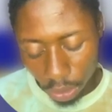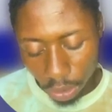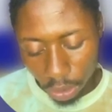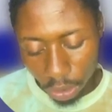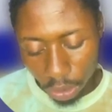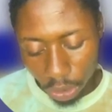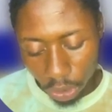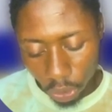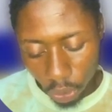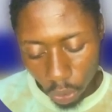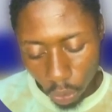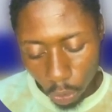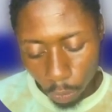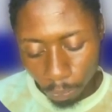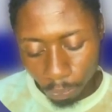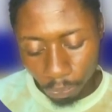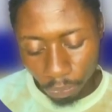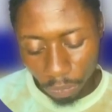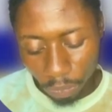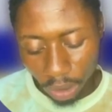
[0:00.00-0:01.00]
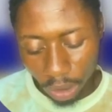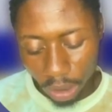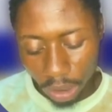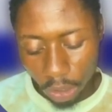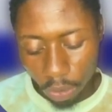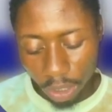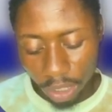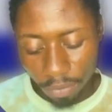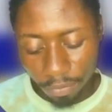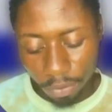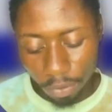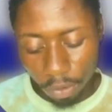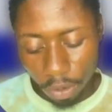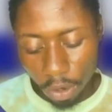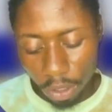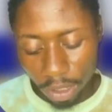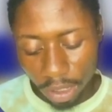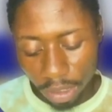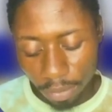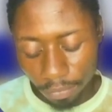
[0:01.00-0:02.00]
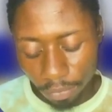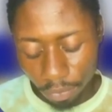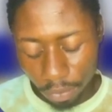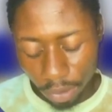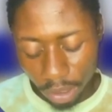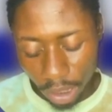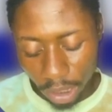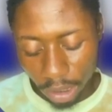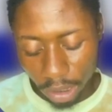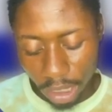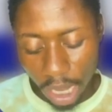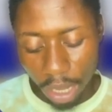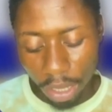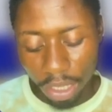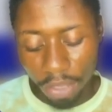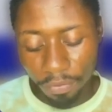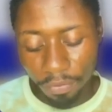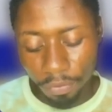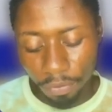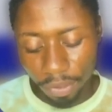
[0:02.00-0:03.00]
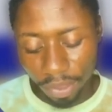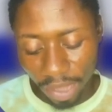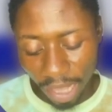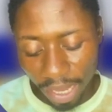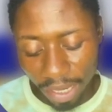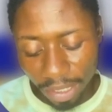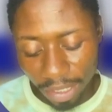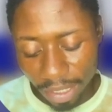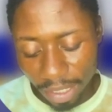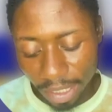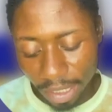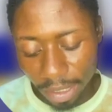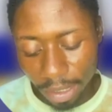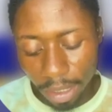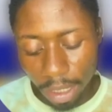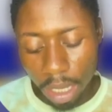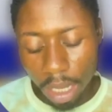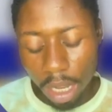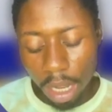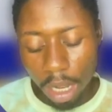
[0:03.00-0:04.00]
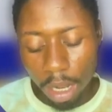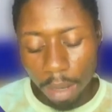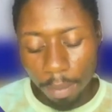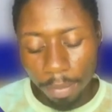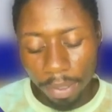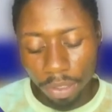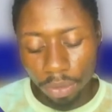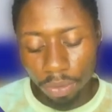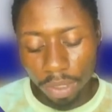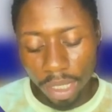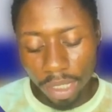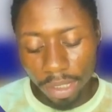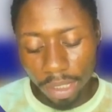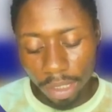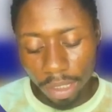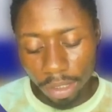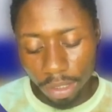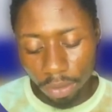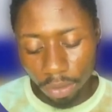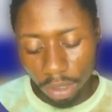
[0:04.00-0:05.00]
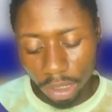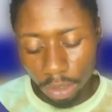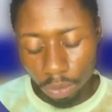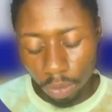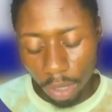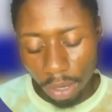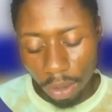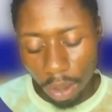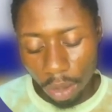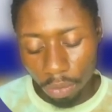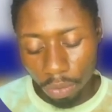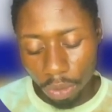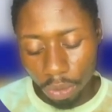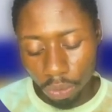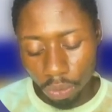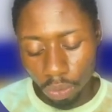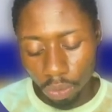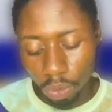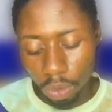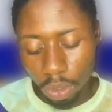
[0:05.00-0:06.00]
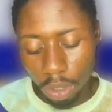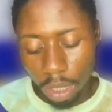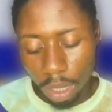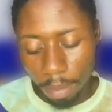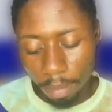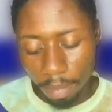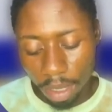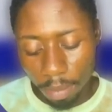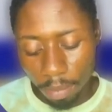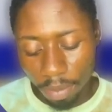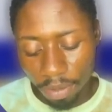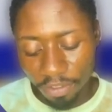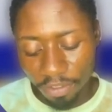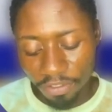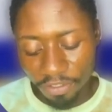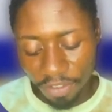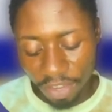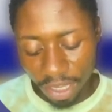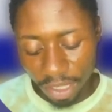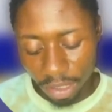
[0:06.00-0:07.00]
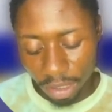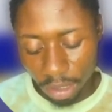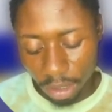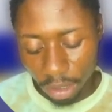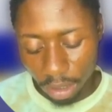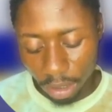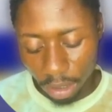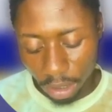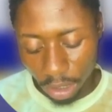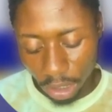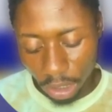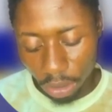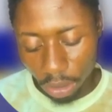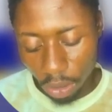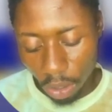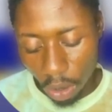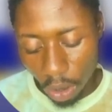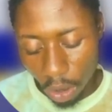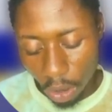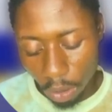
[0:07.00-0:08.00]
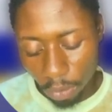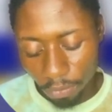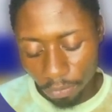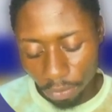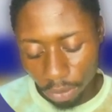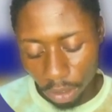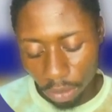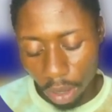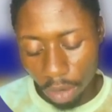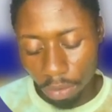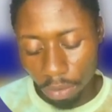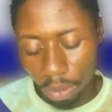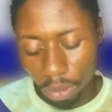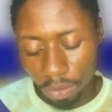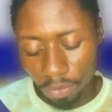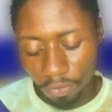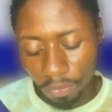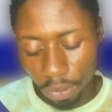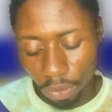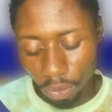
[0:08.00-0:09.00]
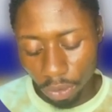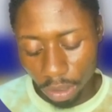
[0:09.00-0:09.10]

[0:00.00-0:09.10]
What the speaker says: So they will give you all these features that if you turn this particular settings, or this is why you are going to maybe face this all features, we are going to face all